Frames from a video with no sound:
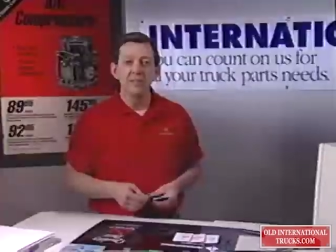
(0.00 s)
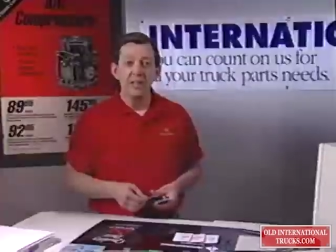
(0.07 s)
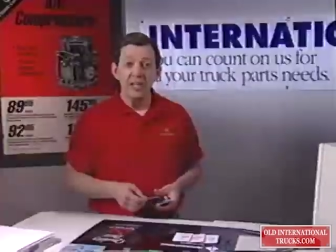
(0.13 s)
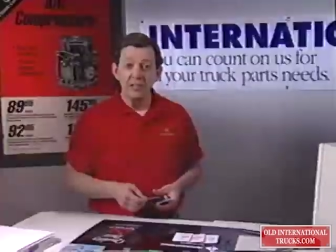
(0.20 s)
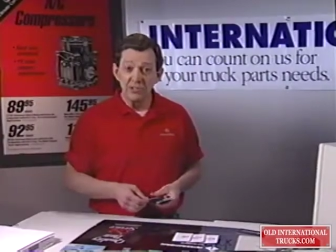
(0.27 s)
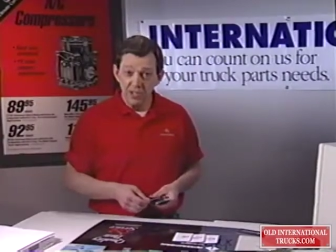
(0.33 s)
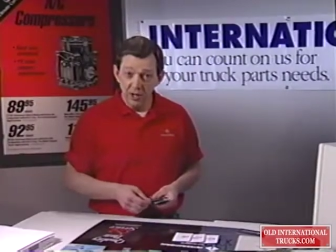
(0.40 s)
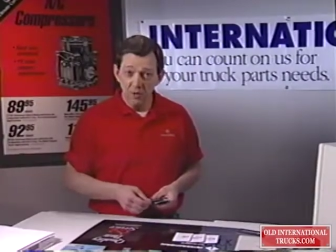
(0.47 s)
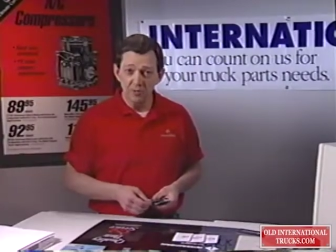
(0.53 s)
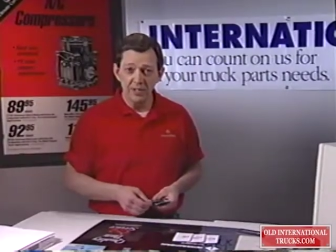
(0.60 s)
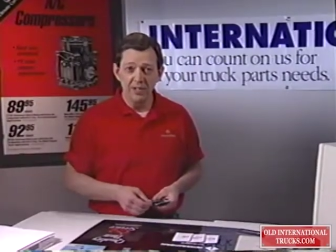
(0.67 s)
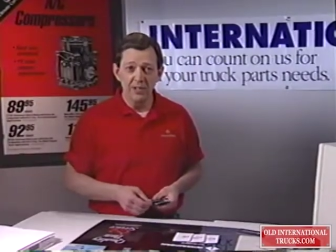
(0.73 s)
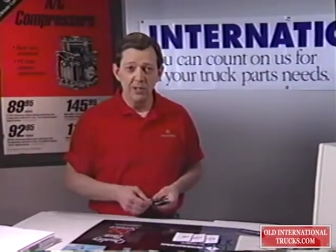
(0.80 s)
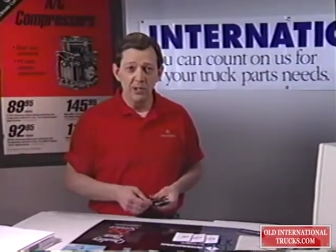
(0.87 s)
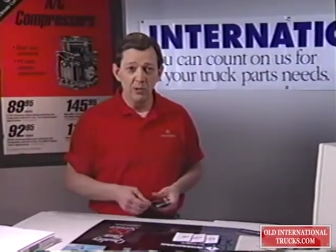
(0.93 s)
they don't
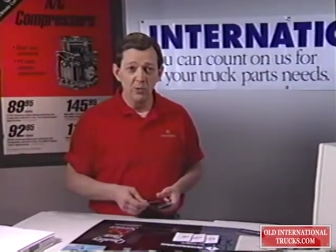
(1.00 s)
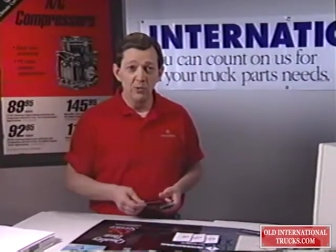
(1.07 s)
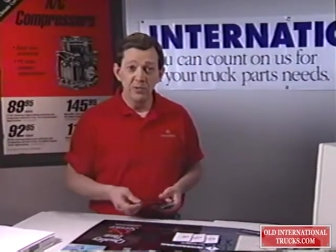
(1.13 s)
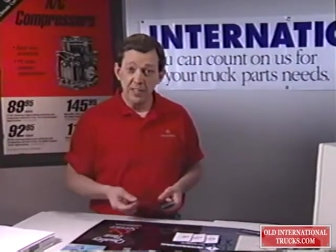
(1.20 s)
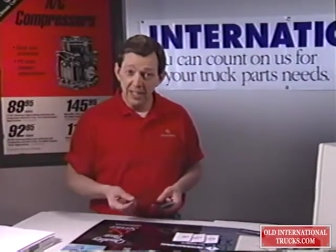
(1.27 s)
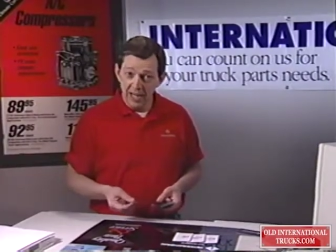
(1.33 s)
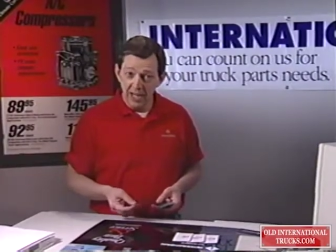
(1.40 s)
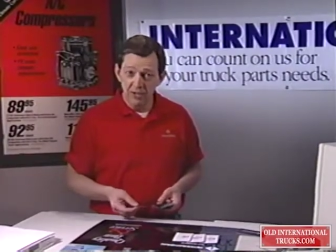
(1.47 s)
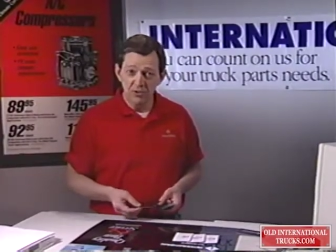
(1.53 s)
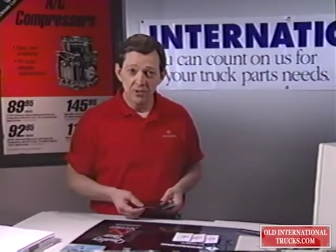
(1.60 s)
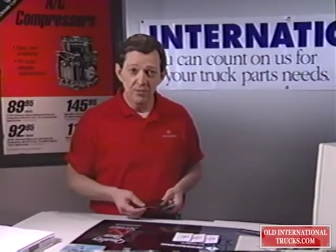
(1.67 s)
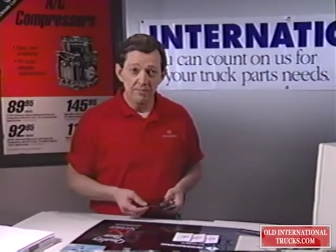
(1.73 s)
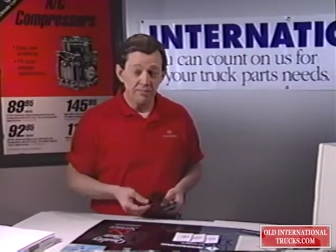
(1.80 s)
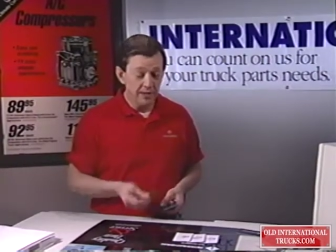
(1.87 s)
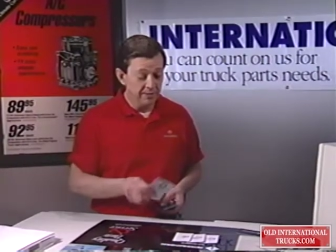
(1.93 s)
include the
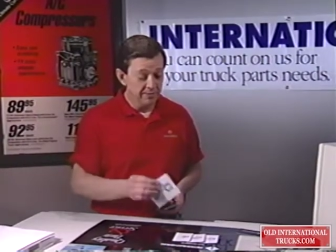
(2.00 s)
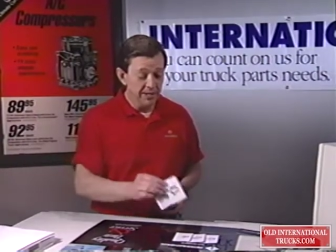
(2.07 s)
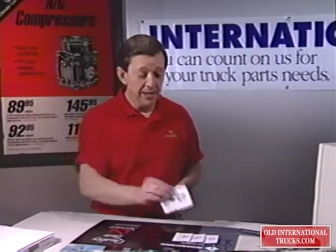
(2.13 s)
engine and